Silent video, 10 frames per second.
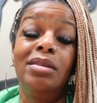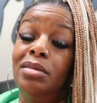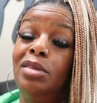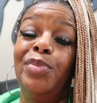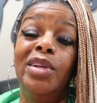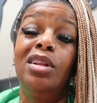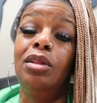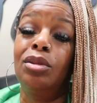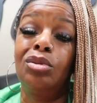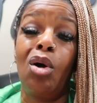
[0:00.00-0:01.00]
it's been a
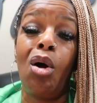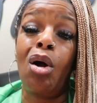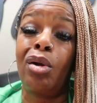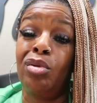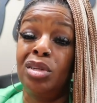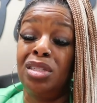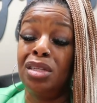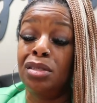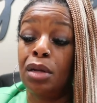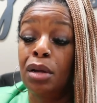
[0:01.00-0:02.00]
little hard on the
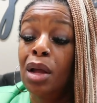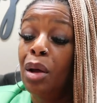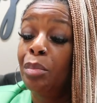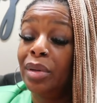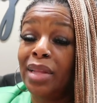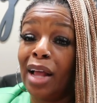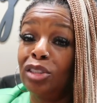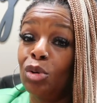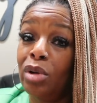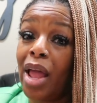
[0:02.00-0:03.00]
system, but
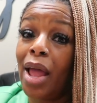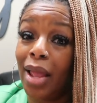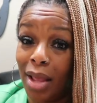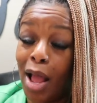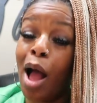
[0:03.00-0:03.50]
that's okay.